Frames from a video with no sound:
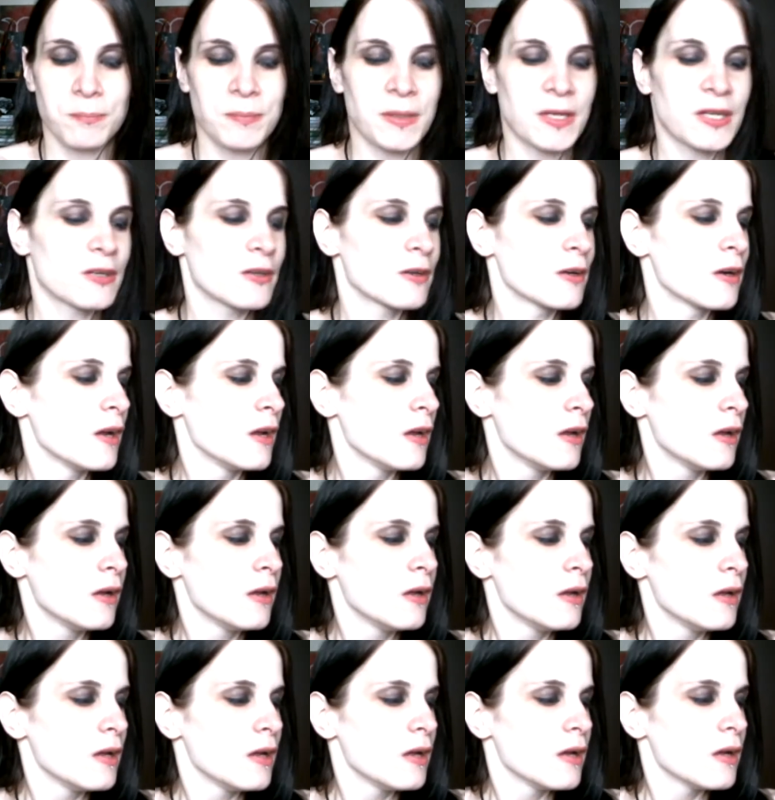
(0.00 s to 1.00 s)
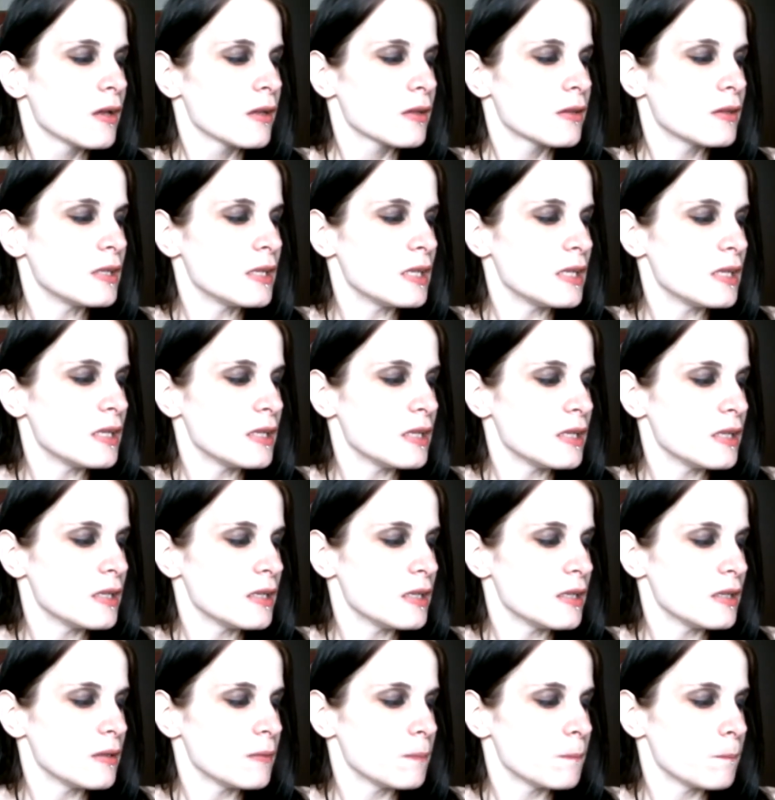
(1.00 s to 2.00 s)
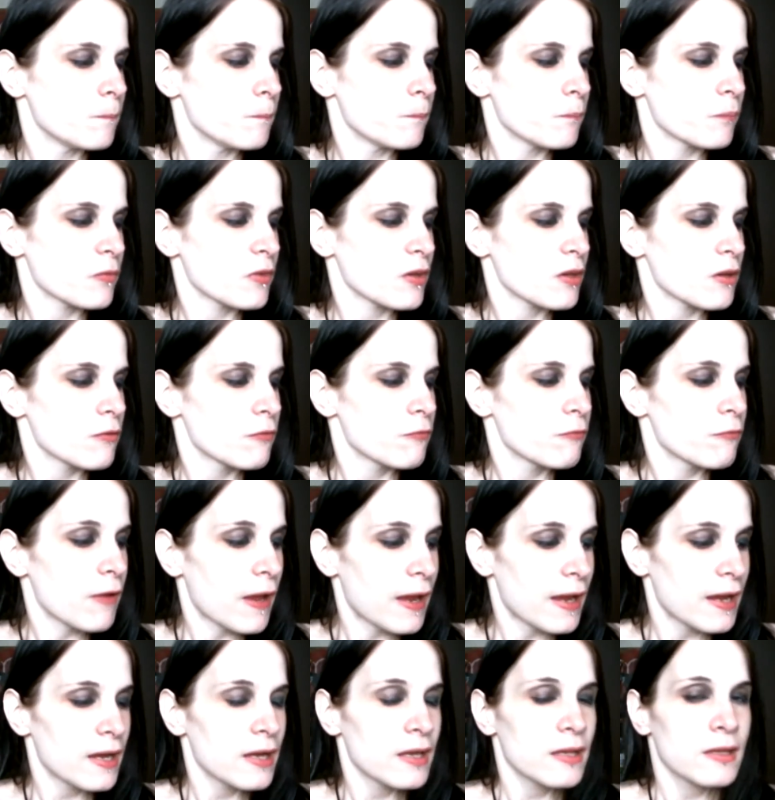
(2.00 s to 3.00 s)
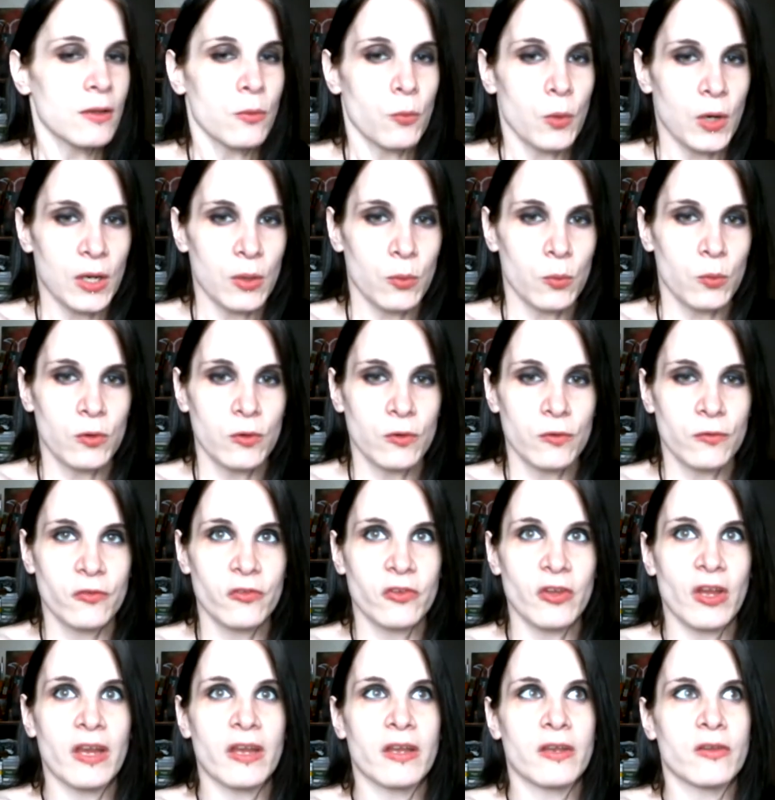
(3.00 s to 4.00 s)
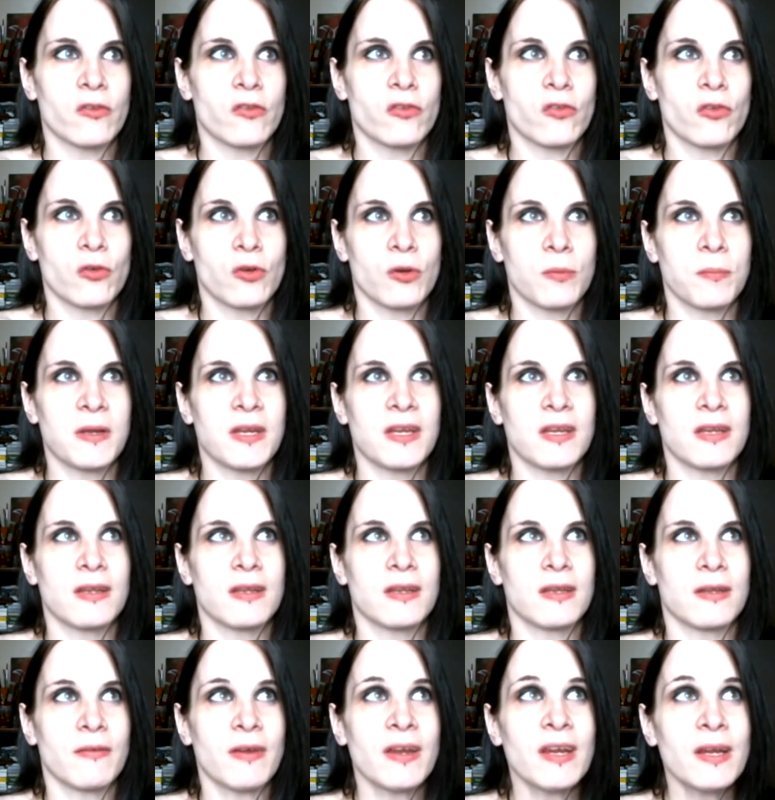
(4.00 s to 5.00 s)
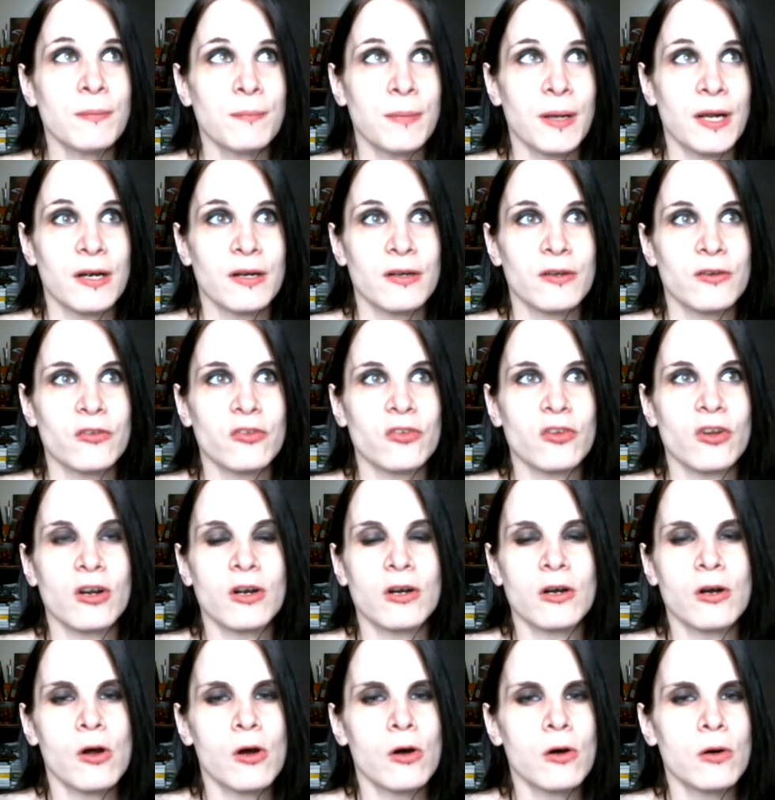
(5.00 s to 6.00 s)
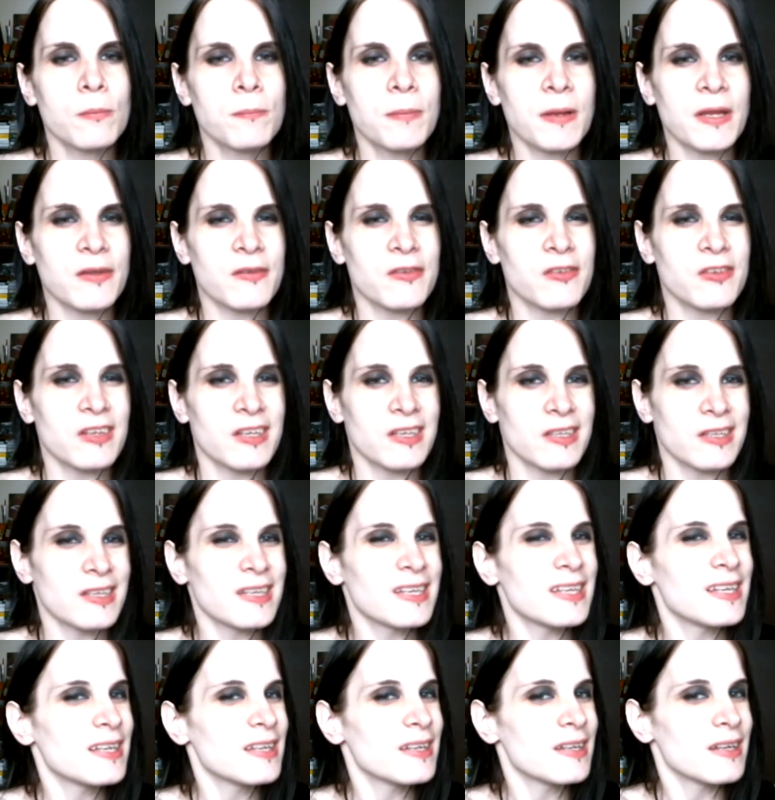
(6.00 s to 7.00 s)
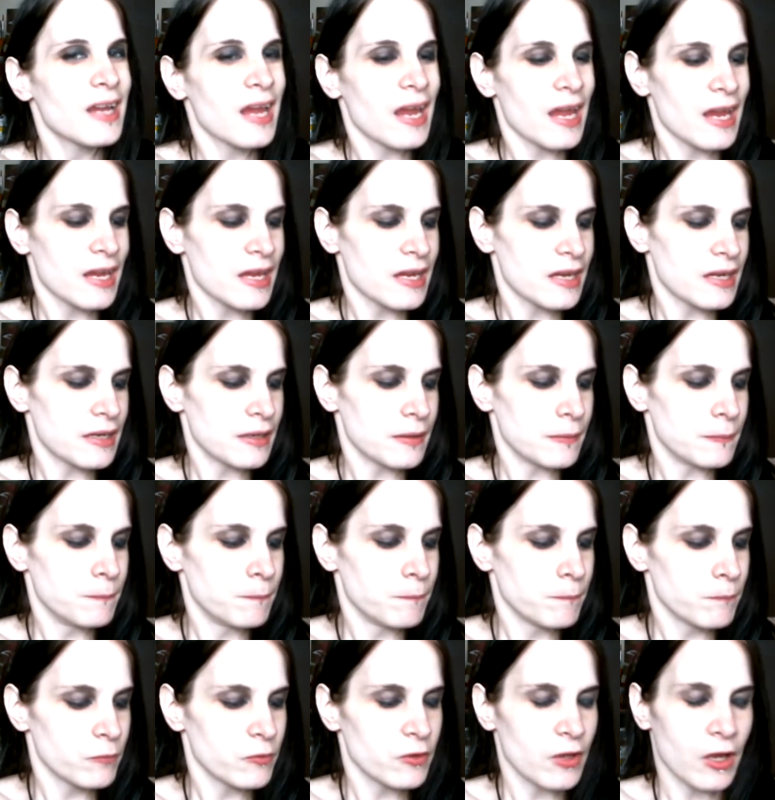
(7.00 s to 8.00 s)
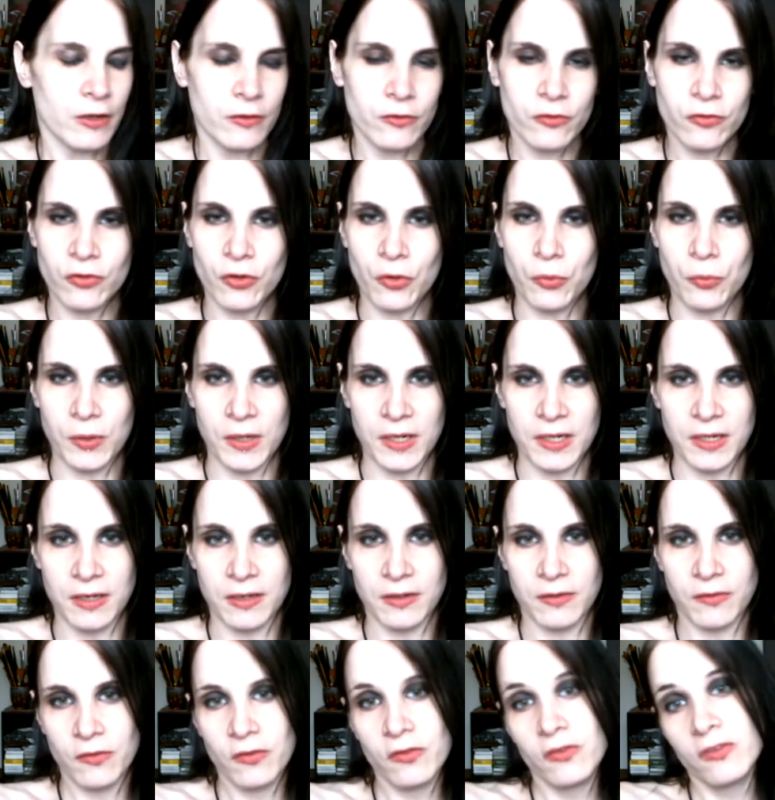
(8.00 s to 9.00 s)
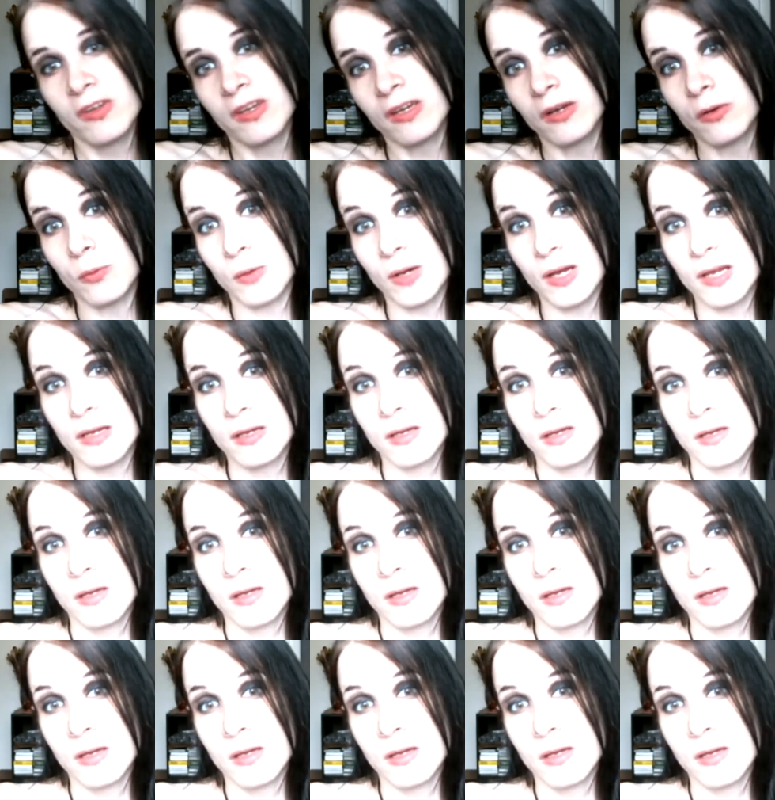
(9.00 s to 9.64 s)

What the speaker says: better, the fae, the werewolves, and soon to be the vampires are all basically a not so hidden secret.